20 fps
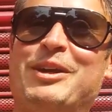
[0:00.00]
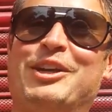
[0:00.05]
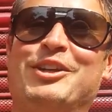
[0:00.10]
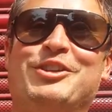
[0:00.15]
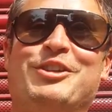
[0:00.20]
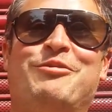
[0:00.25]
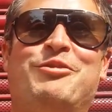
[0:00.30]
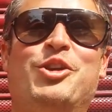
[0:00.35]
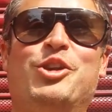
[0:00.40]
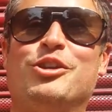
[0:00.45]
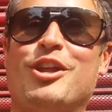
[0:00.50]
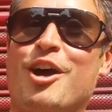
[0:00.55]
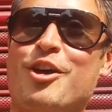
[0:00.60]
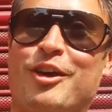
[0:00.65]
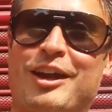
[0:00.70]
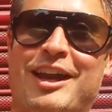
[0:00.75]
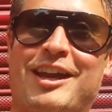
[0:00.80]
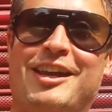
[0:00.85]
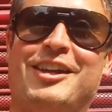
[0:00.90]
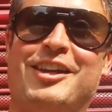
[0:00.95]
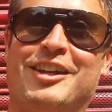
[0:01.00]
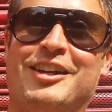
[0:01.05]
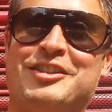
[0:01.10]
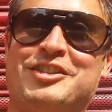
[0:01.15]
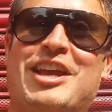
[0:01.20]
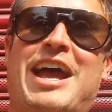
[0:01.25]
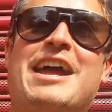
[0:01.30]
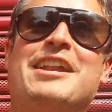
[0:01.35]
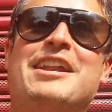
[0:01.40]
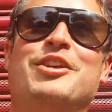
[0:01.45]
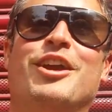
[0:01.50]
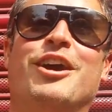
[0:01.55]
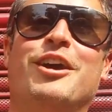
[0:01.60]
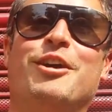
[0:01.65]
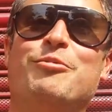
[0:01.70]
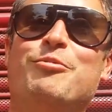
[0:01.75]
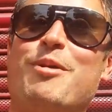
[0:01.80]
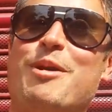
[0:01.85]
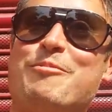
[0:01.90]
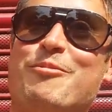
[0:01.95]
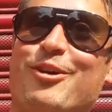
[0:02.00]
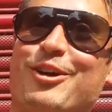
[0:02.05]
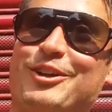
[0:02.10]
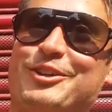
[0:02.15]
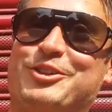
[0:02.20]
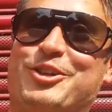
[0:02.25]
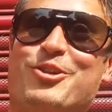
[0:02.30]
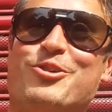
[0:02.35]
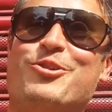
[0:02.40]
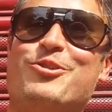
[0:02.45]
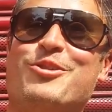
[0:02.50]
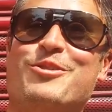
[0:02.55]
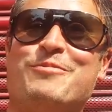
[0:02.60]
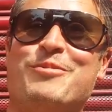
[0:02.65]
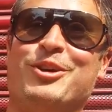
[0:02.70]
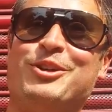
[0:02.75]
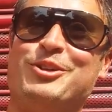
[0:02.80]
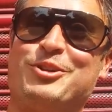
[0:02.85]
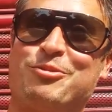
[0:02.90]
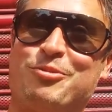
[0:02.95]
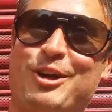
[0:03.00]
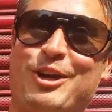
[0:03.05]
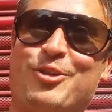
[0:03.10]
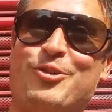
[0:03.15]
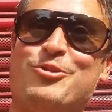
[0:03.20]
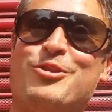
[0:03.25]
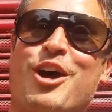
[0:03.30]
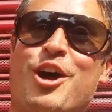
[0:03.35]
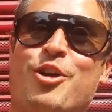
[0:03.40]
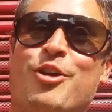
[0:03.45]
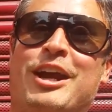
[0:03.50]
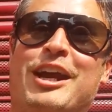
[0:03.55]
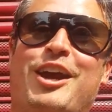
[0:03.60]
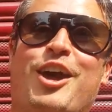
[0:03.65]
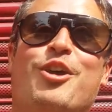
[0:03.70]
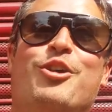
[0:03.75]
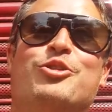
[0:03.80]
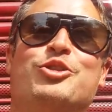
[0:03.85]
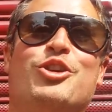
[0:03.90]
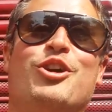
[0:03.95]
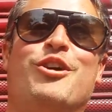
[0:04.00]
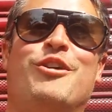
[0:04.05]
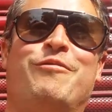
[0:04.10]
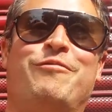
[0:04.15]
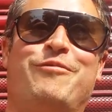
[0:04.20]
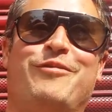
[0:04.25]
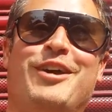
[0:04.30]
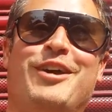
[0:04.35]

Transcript: because if you don't get your lasagna when we're at tournaments, we all know it goes off.